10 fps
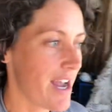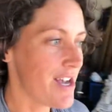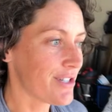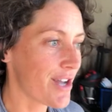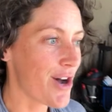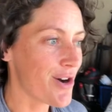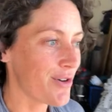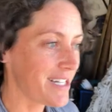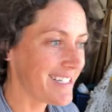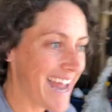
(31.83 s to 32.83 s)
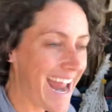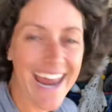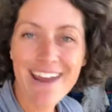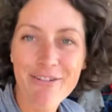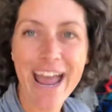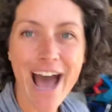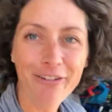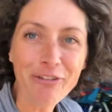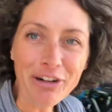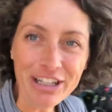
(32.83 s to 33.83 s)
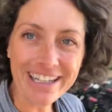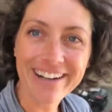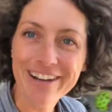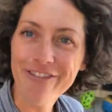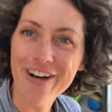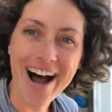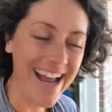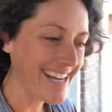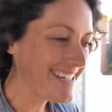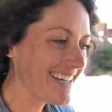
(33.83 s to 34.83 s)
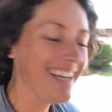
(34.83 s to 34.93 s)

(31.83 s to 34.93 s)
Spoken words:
So today we had a really good find.